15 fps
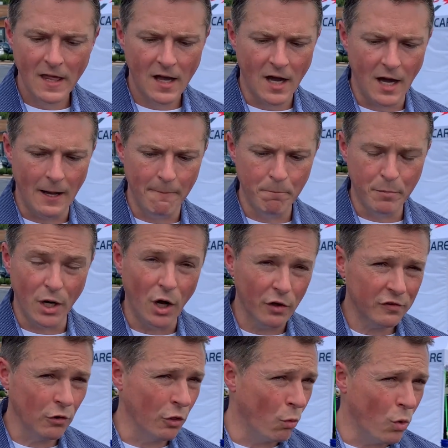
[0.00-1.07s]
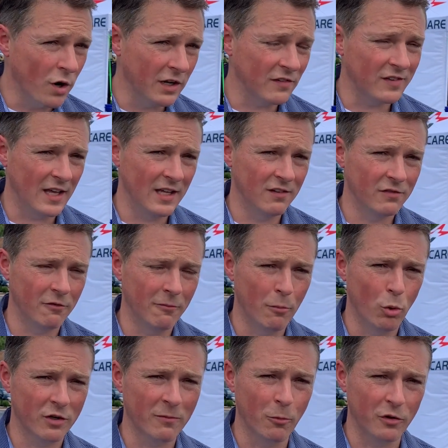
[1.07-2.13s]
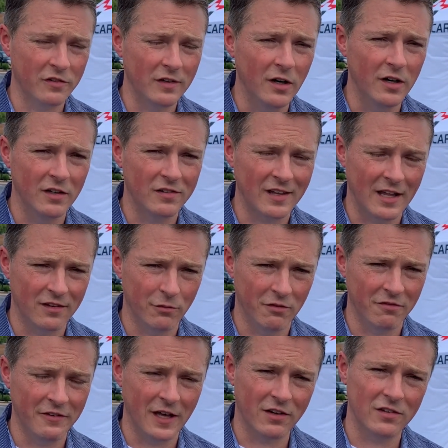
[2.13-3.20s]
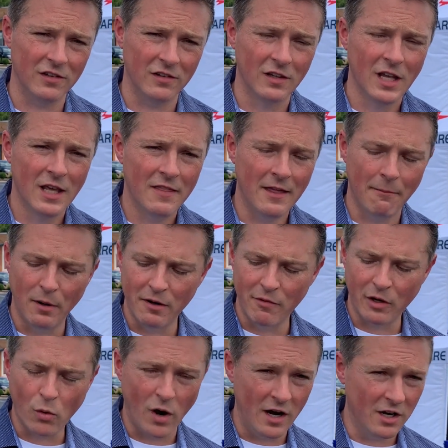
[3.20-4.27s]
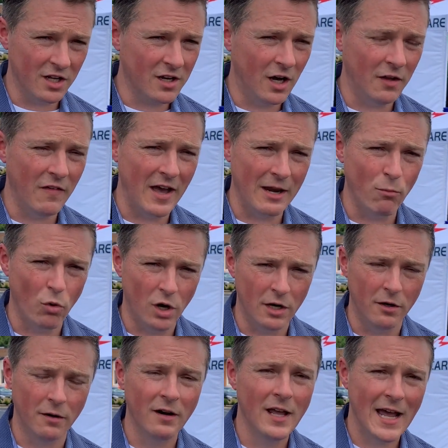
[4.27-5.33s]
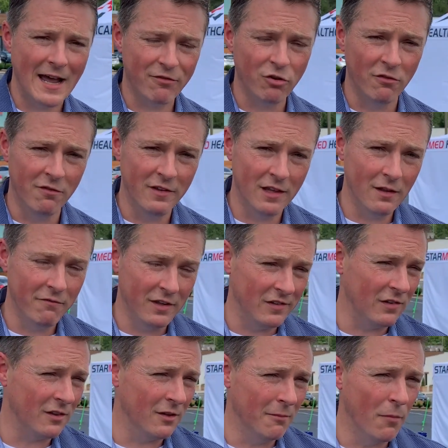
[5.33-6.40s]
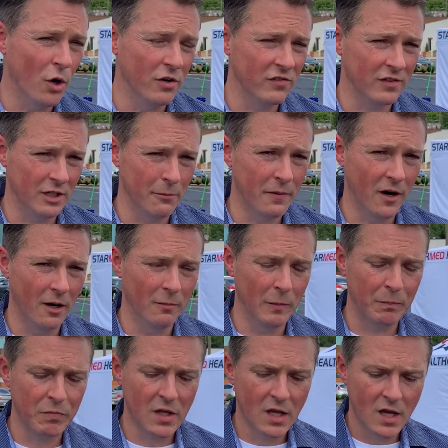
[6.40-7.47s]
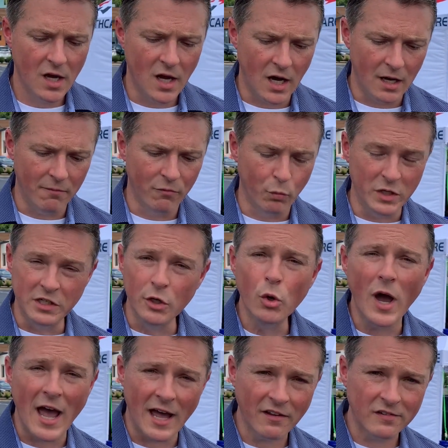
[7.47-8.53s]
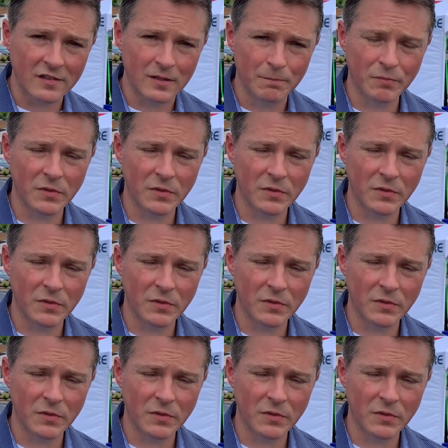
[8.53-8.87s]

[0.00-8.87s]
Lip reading: But also the warning signs for more serious signs of infection that might require you to call 911 or have to visit the emergency department. We do ask,